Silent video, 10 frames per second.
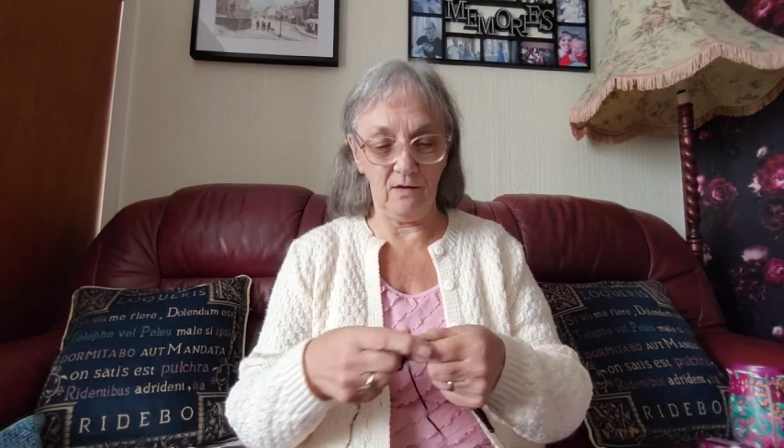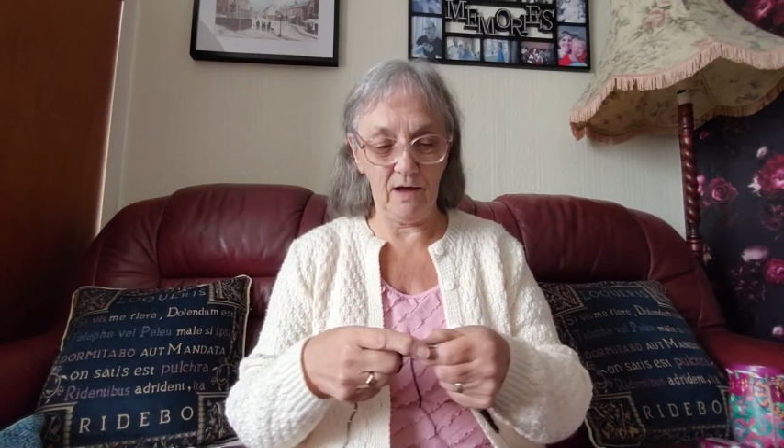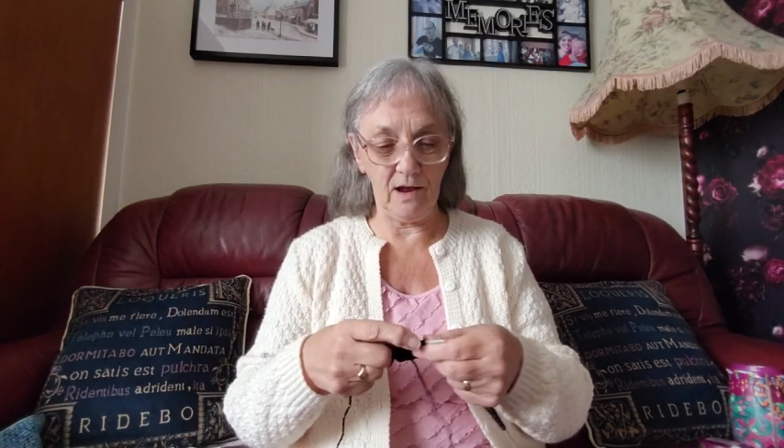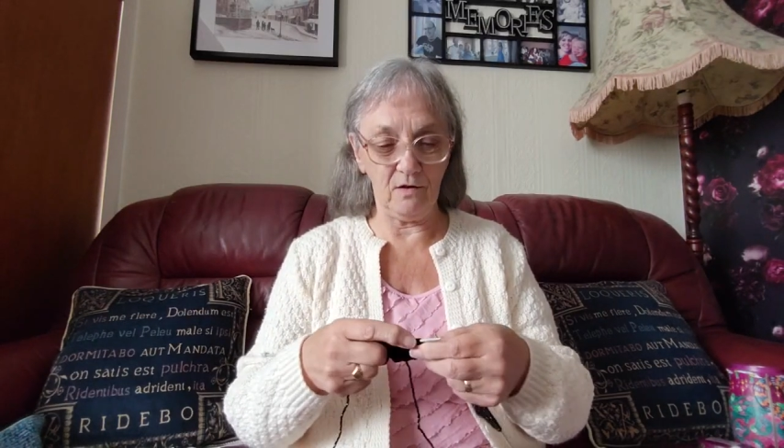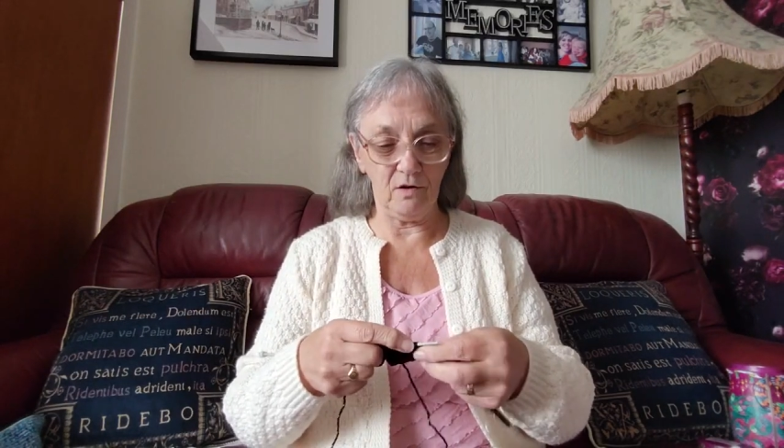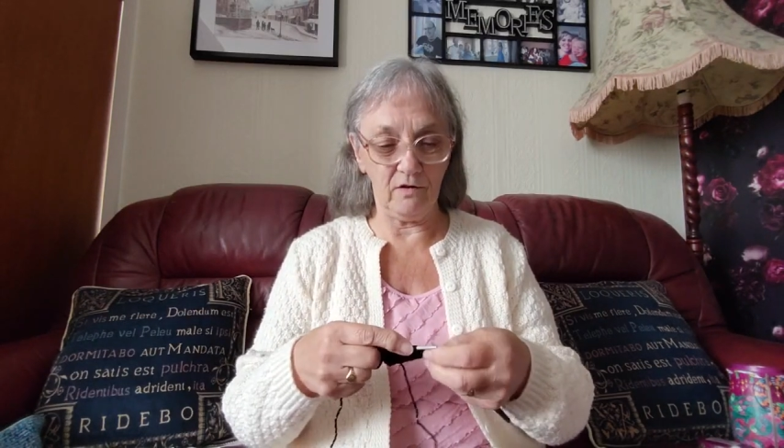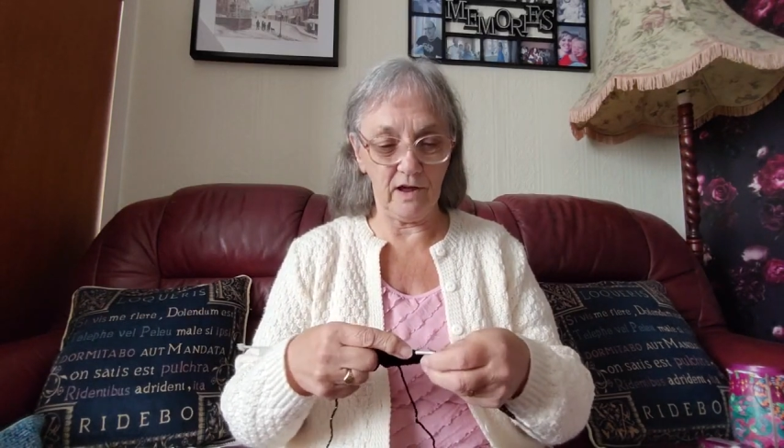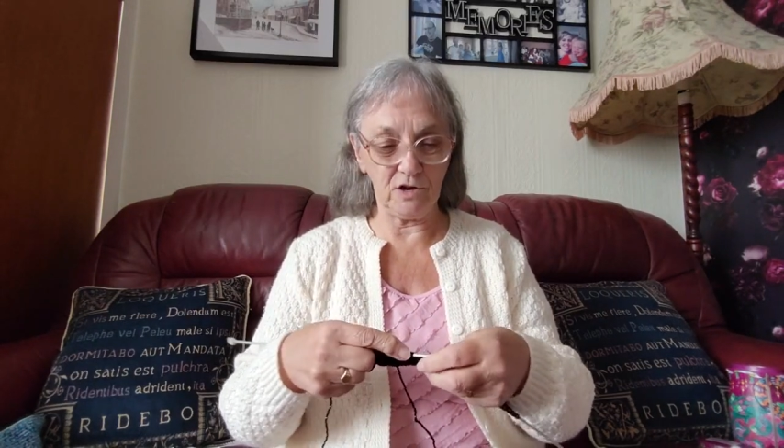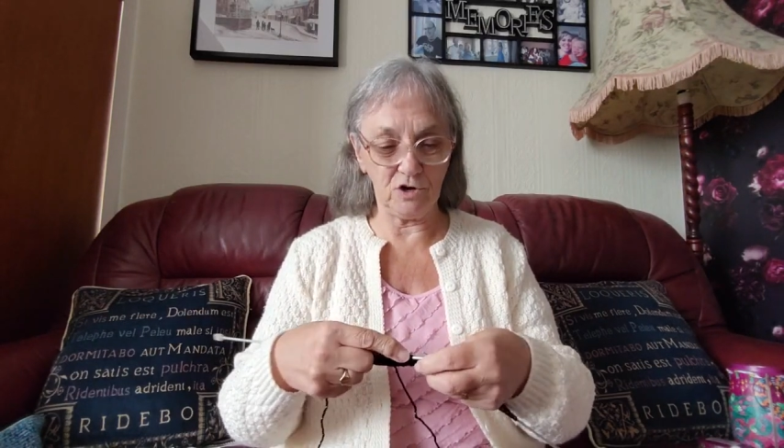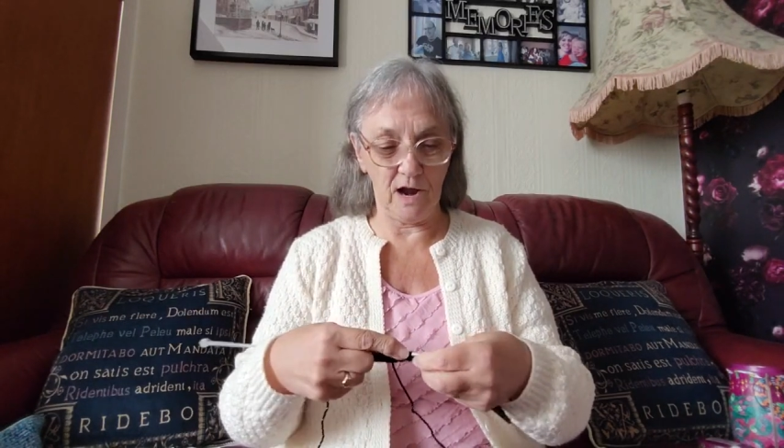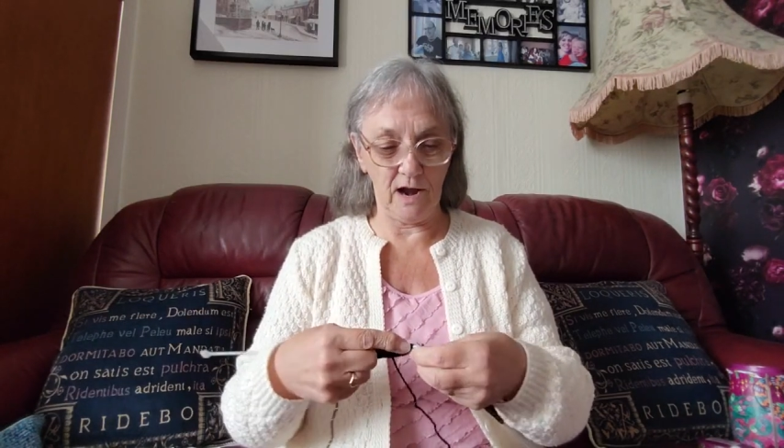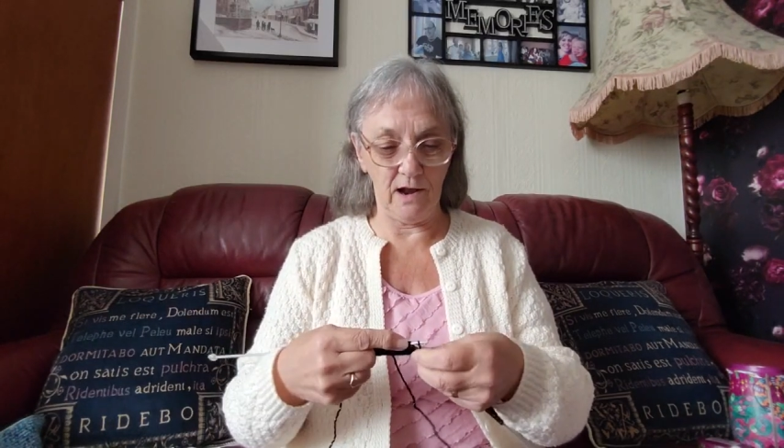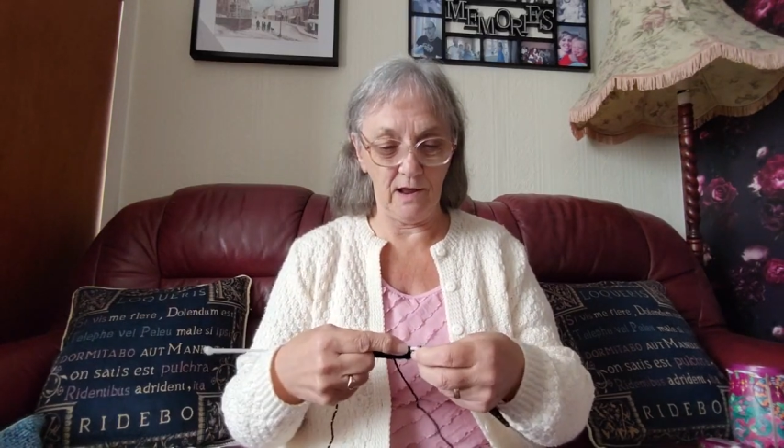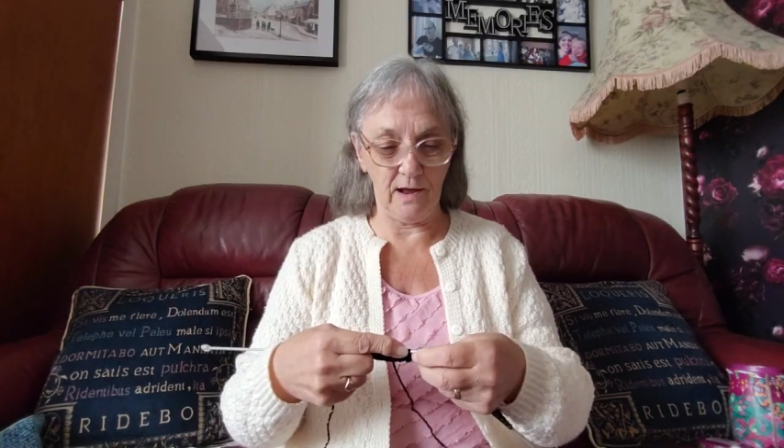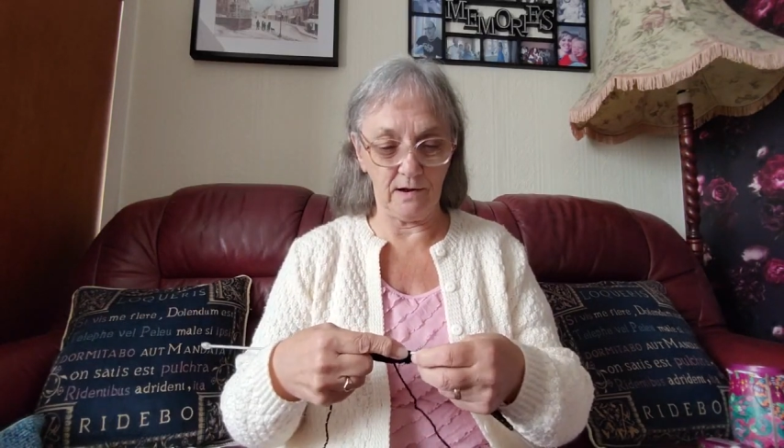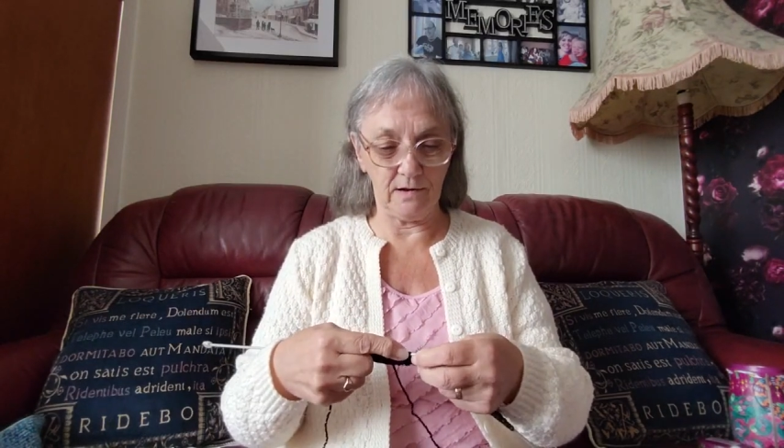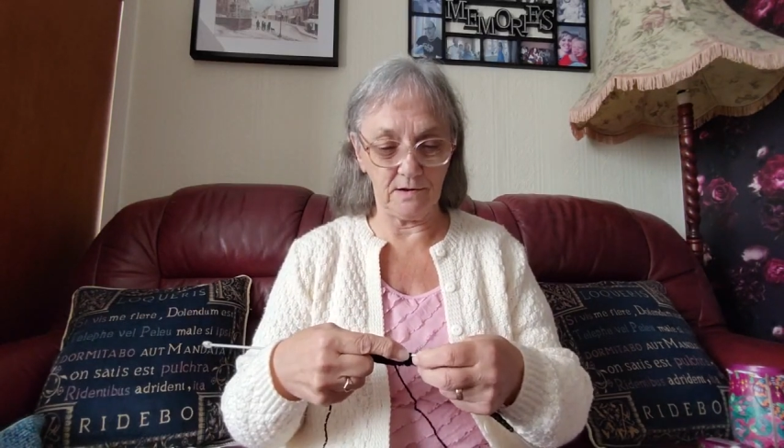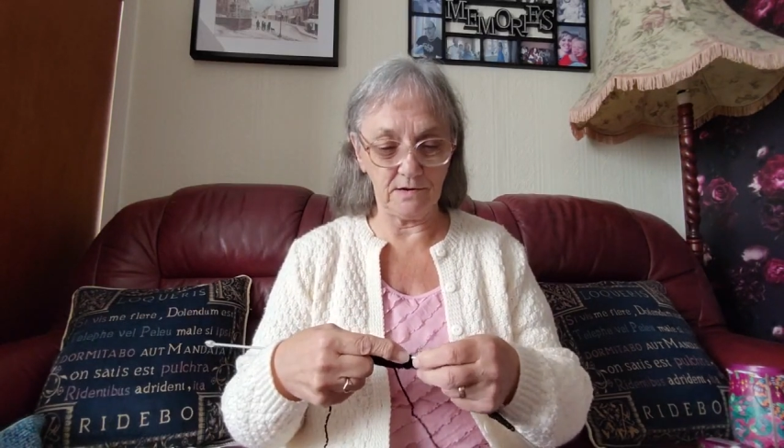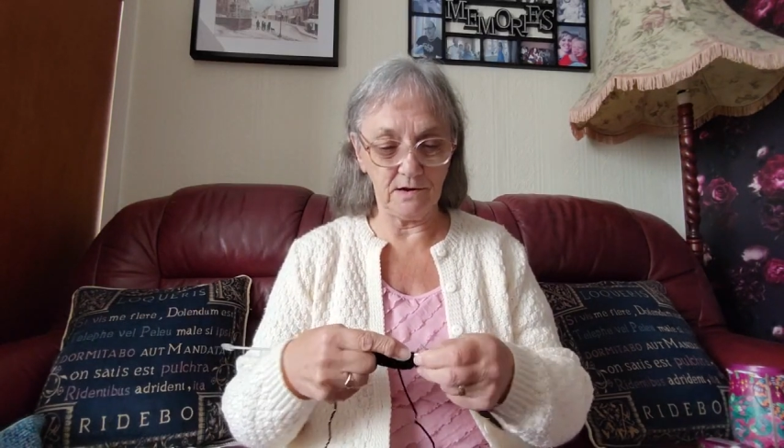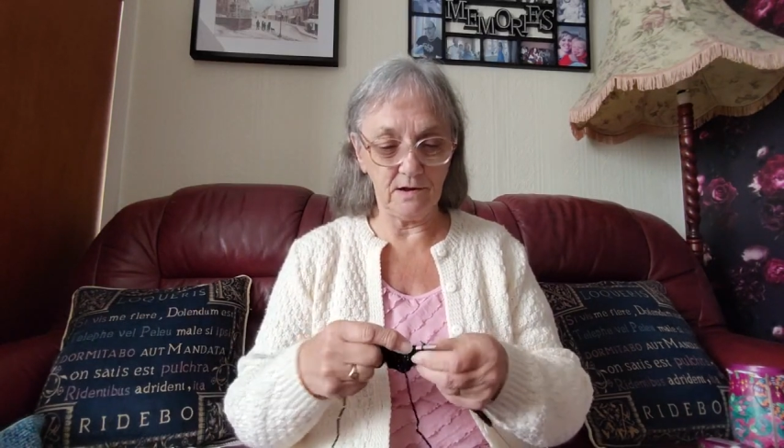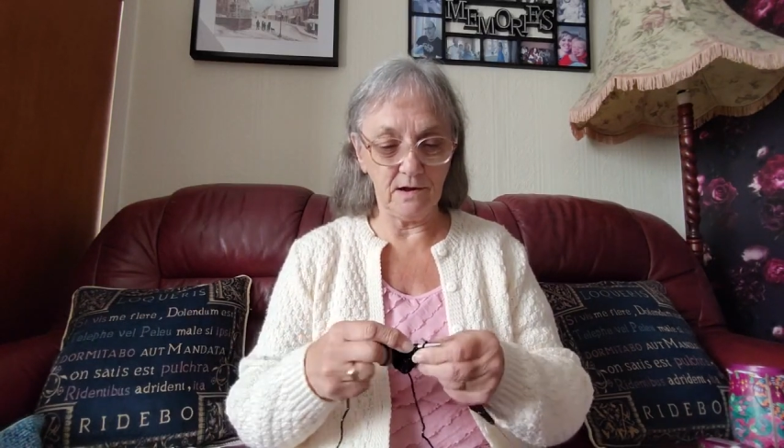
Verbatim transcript: I've had a look at her channel and